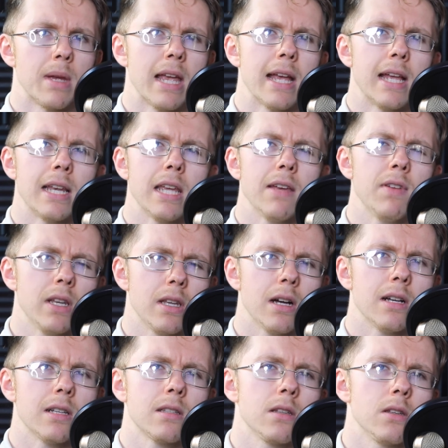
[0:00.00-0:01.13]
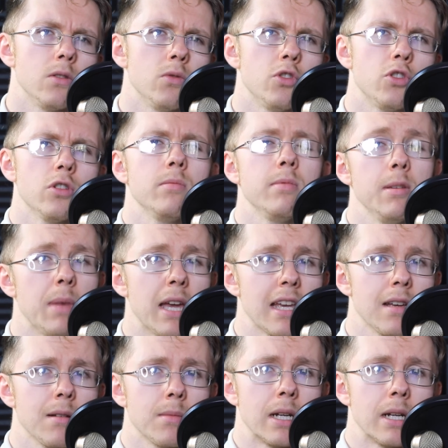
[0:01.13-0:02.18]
and if it does, you should be making